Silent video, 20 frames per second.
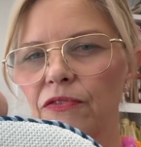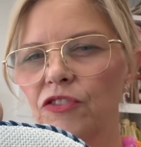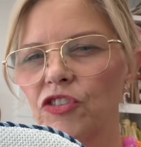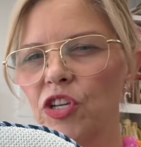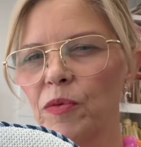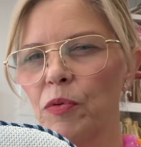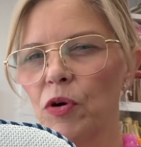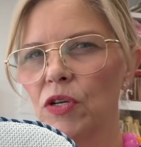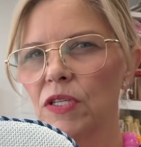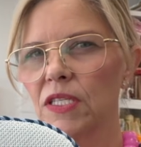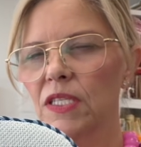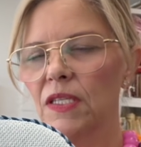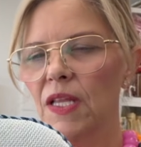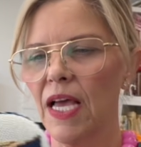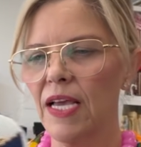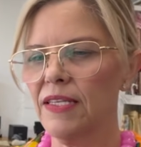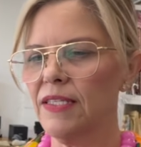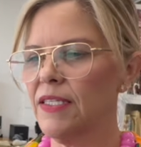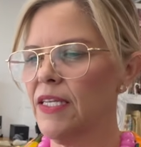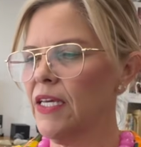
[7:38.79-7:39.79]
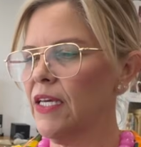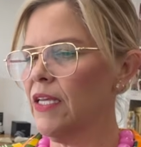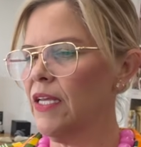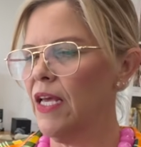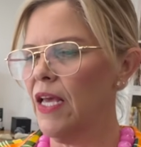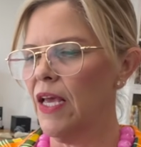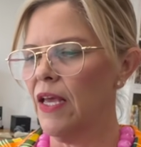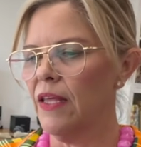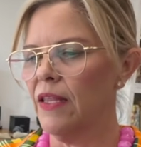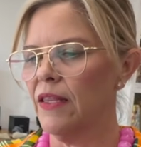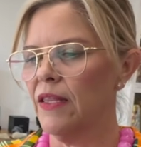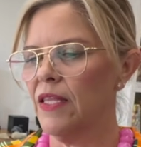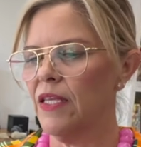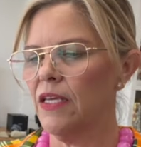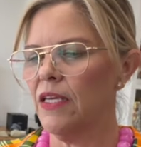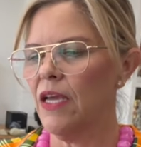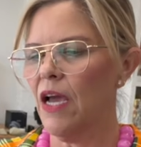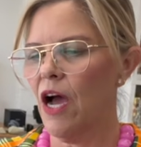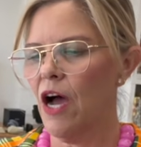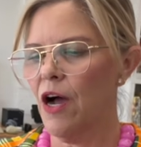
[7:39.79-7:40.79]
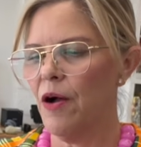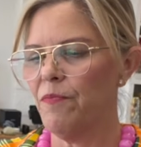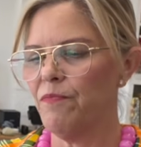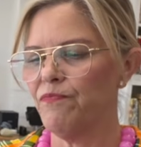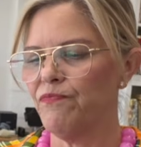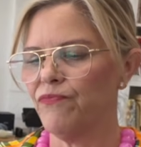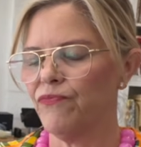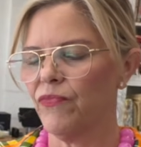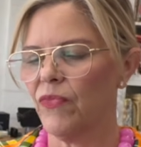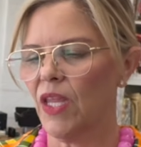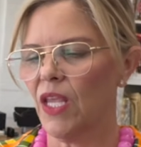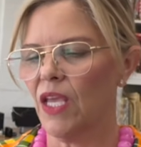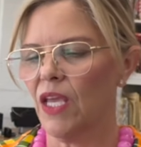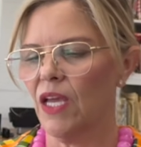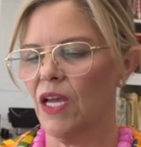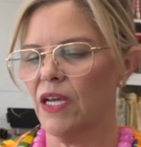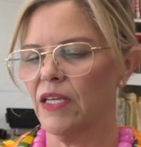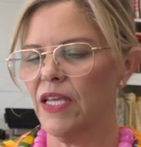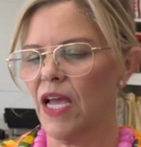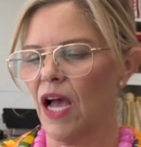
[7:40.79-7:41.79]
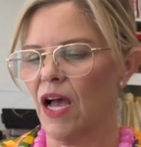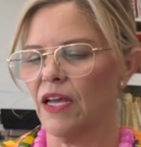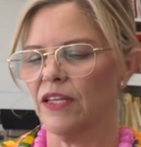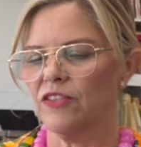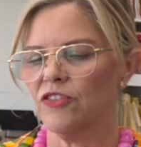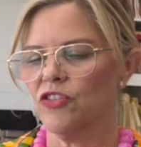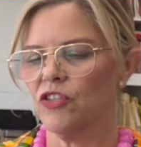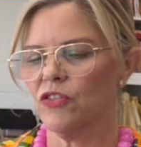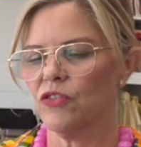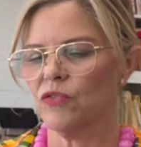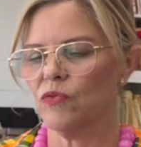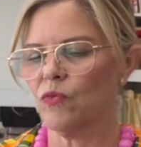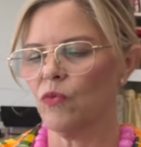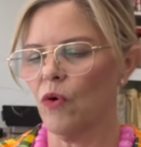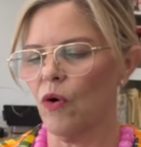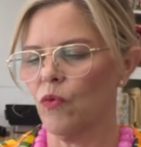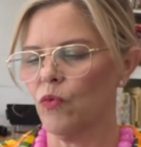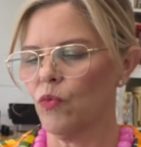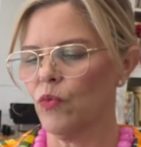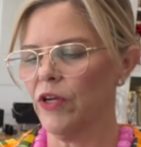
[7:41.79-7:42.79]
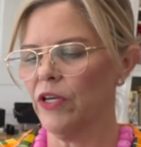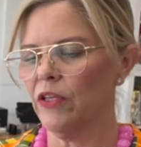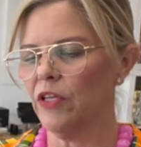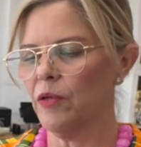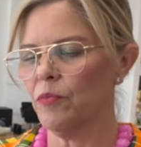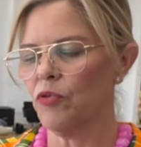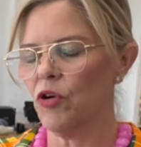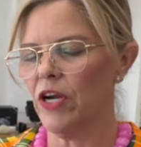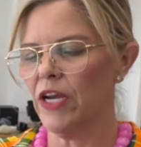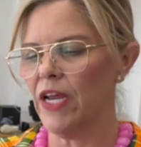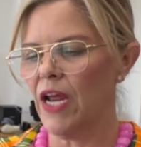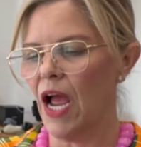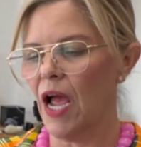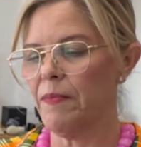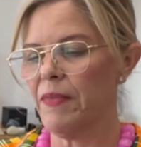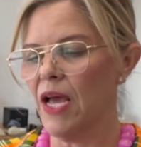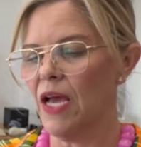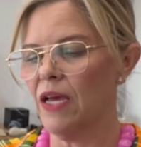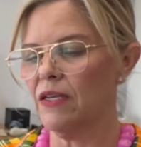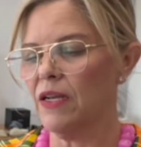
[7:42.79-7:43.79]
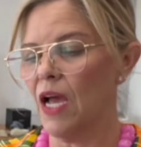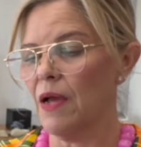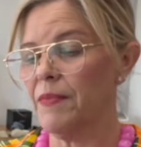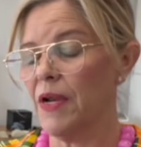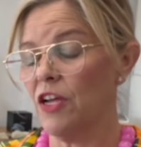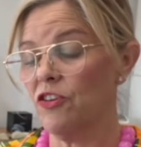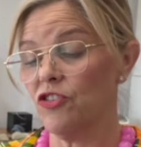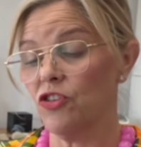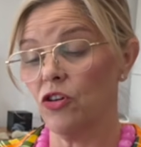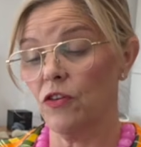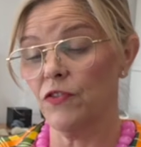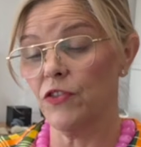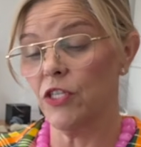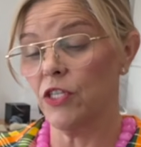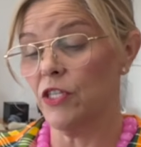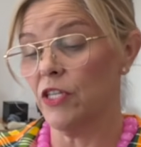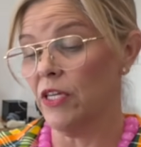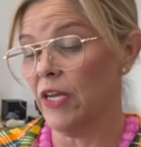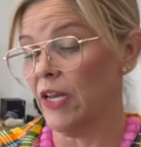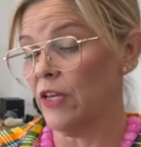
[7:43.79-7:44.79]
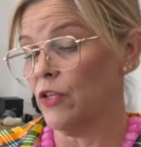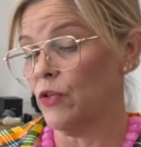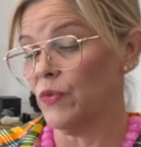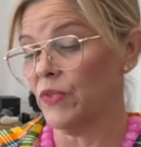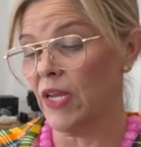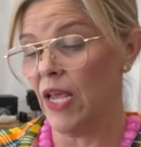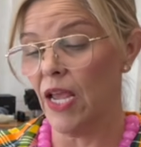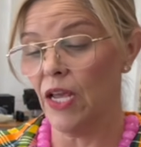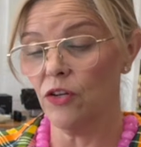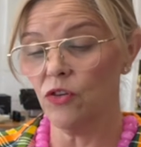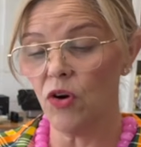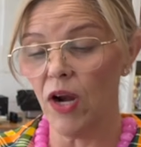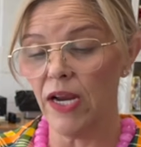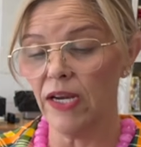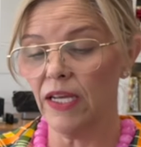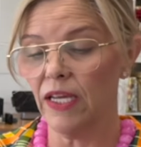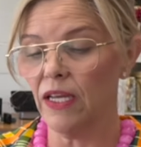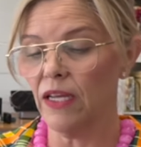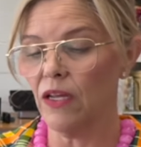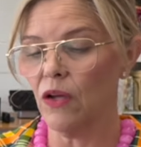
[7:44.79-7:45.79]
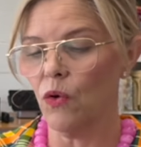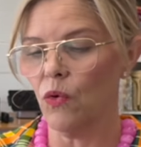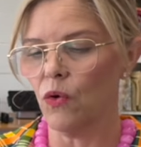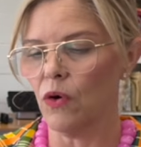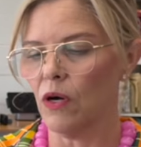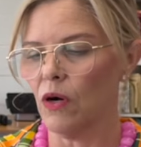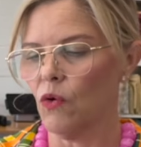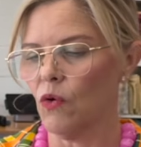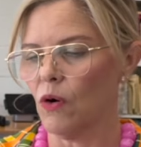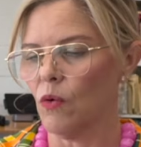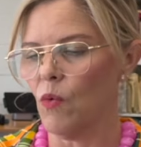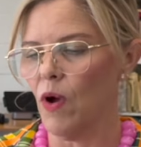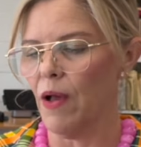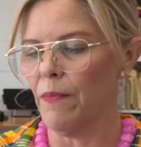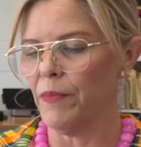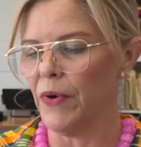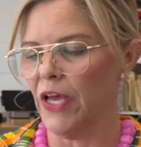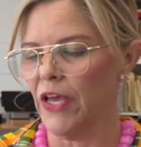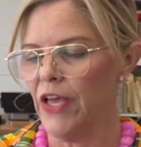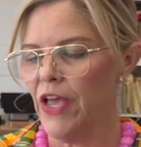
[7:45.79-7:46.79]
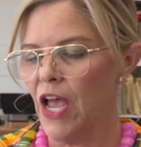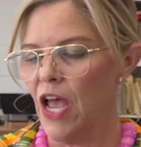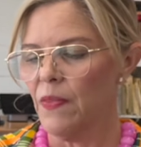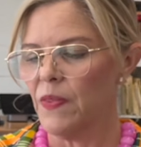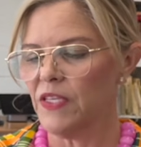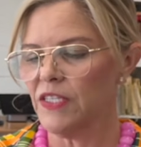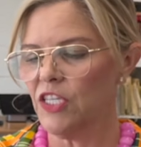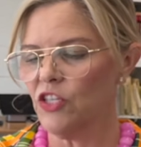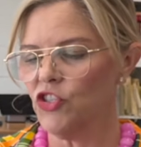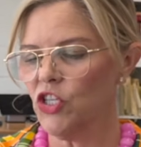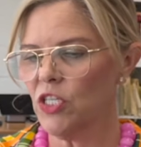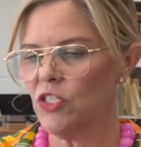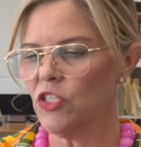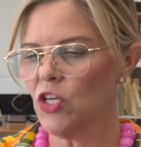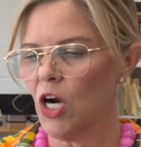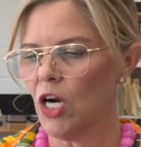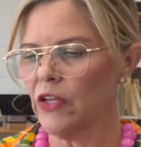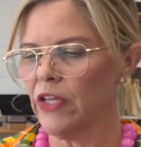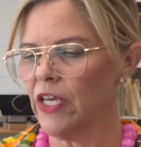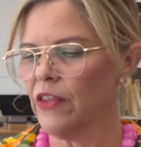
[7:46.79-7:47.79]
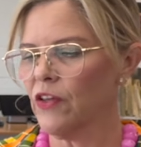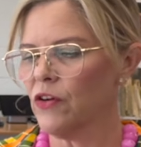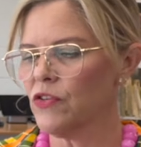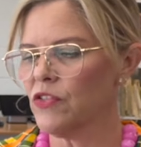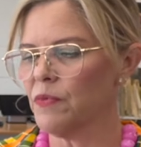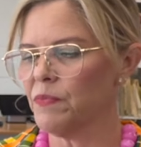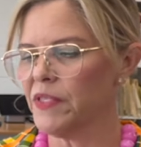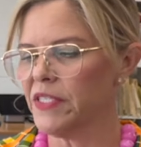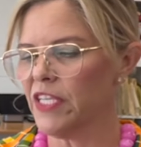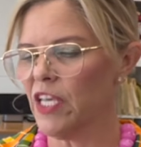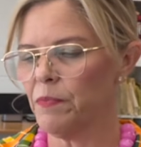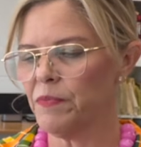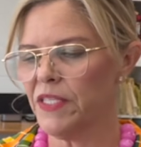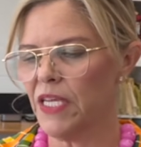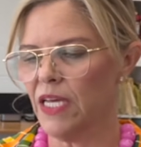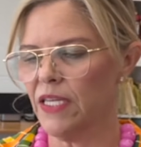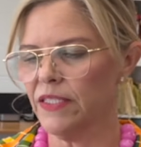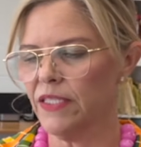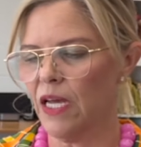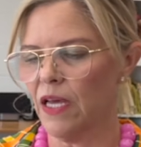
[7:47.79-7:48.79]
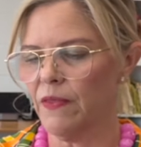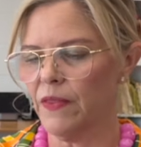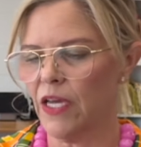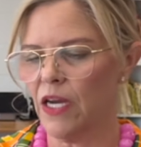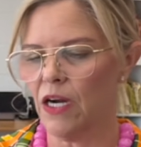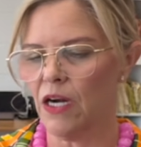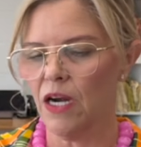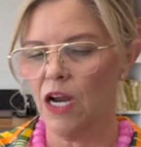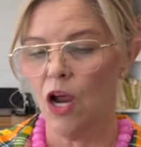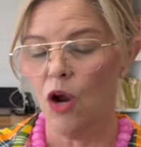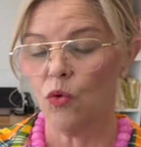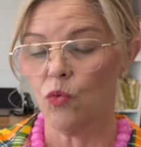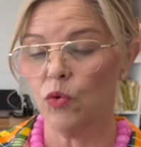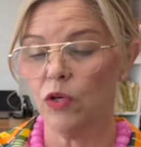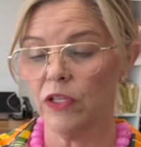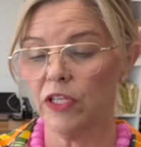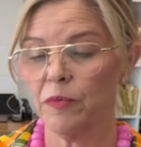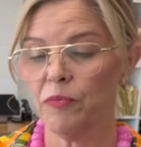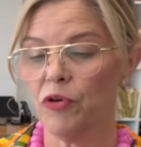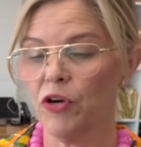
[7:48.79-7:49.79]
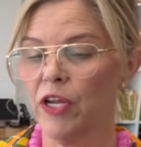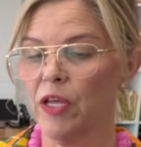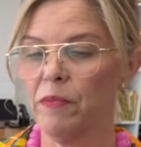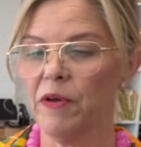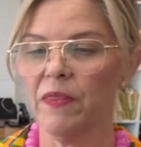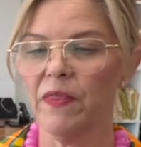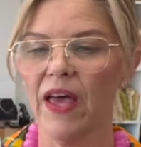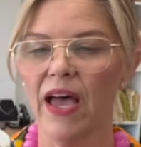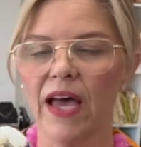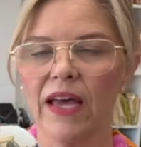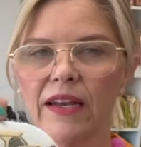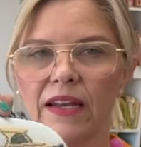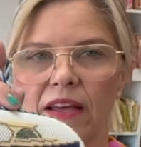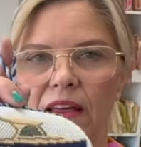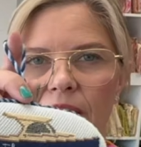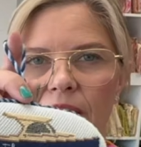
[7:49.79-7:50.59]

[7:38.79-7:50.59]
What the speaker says: she personalized it. Yeah, it's just really pretty. I'm not sure if she used handwriting or what, but the stitching's darling. There's some skip tent on there, really pretty, but that